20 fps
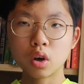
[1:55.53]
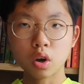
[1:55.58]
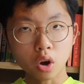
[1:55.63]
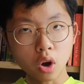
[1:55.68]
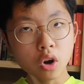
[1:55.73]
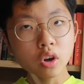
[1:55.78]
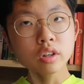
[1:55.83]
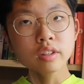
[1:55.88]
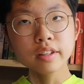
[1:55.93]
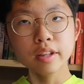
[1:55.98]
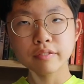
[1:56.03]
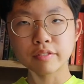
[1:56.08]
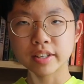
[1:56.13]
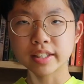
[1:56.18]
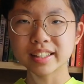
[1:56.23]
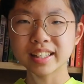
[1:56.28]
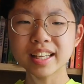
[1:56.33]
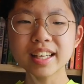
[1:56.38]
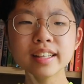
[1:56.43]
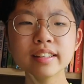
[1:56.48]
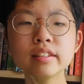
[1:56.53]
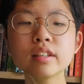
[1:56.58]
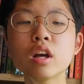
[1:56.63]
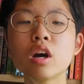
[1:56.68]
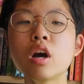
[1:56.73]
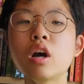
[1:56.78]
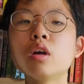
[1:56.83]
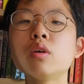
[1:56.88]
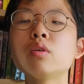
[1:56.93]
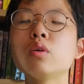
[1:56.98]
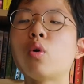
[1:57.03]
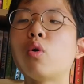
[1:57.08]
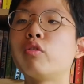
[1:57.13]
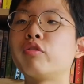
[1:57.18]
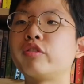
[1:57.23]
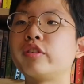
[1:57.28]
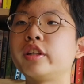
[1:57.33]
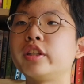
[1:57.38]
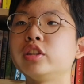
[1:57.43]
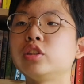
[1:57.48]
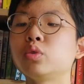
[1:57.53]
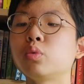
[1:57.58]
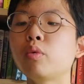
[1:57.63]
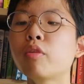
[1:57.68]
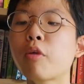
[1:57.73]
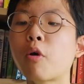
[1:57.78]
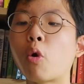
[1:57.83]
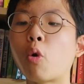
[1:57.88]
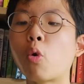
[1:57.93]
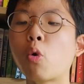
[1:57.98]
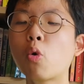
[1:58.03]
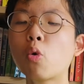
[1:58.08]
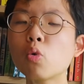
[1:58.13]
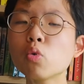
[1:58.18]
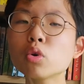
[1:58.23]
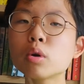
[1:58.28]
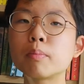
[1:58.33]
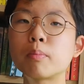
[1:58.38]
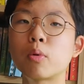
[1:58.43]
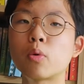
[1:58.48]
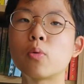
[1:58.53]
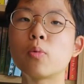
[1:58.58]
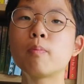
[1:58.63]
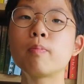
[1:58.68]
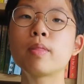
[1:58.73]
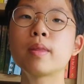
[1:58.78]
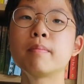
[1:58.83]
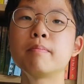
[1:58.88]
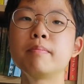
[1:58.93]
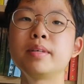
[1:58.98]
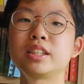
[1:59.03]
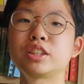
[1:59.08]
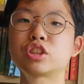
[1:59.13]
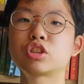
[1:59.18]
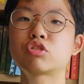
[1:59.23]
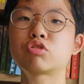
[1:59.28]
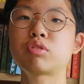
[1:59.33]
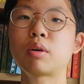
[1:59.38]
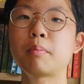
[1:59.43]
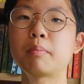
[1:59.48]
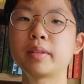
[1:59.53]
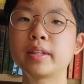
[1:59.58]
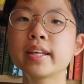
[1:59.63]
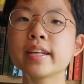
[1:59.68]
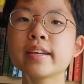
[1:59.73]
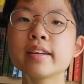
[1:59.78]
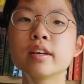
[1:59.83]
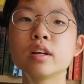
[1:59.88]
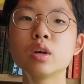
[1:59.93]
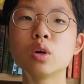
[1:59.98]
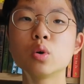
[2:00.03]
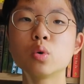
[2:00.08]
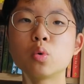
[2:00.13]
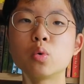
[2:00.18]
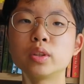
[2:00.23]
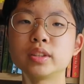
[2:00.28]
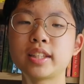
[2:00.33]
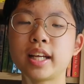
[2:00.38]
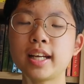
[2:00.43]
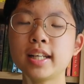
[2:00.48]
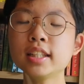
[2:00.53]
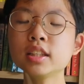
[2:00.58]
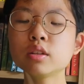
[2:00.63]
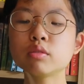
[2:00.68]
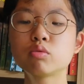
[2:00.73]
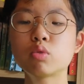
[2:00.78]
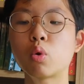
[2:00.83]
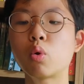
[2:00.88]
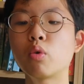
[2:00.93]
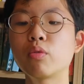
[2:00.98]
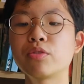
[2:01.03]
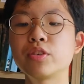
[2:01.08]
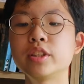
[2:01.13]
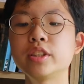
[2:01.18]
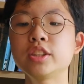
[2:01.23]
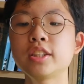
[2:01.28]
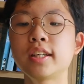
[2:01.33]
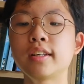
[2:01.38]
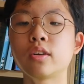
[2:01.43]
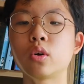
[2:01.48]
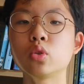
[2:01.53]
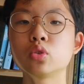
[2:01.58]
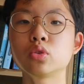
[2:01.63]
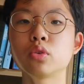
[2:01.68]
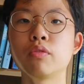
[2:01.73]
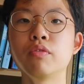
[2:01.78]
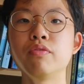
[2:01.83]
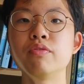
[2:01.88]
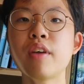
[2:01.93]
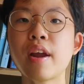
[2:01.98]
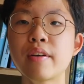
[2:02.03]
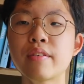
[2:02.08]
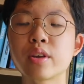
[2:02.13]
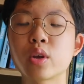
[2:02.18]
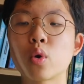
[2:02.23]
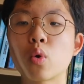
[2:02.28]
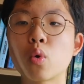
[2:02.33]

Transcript: are living in an orphanage with a horrible Miss Crumley, who is the head of the orphanage and also very